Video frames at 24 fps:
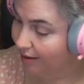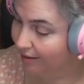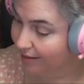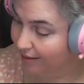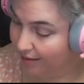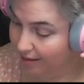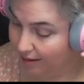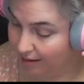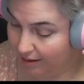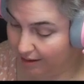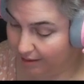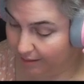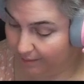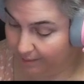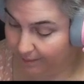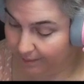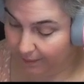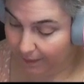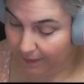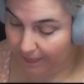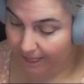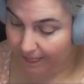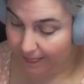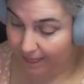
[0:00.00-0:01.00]
in there.
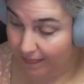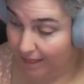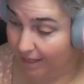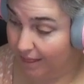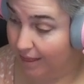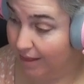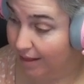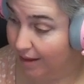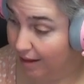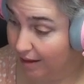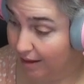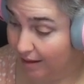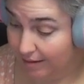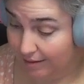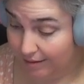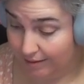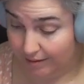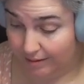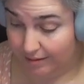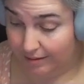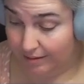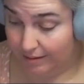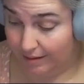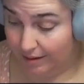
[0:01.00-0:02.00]

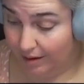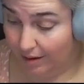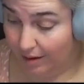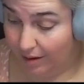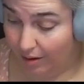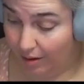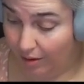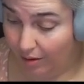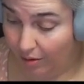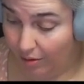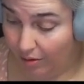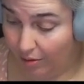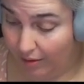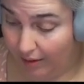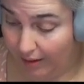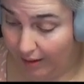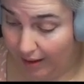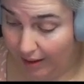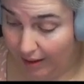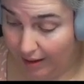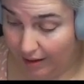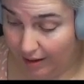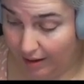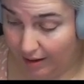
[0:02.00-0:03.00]
So,
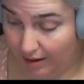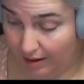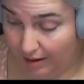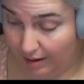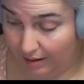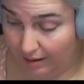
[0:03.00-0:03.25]
yeah.